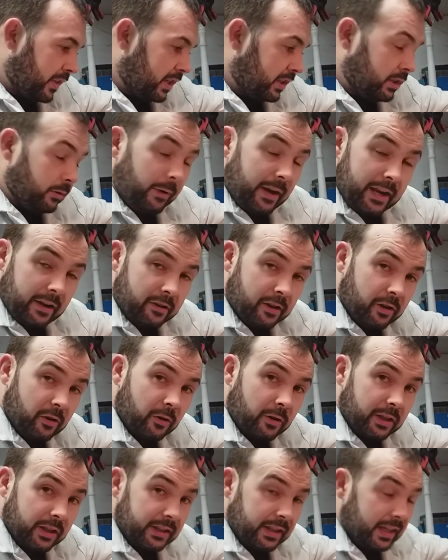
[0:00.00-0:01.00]
the way I
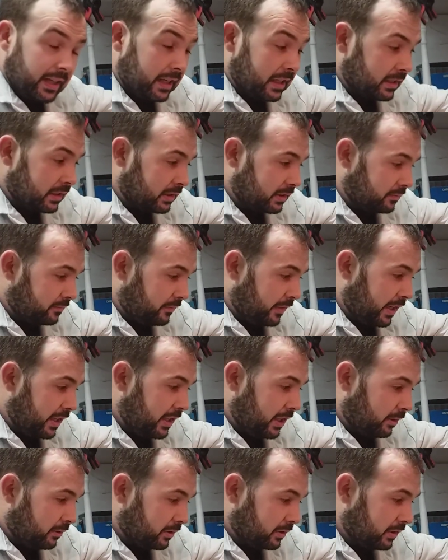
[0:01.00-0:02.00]
look at these
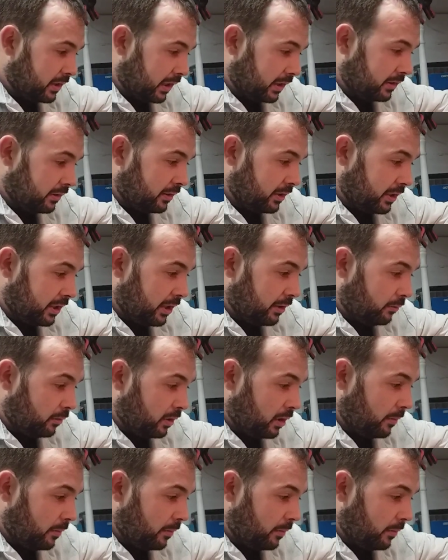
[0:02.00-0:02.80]
videos and that that I do,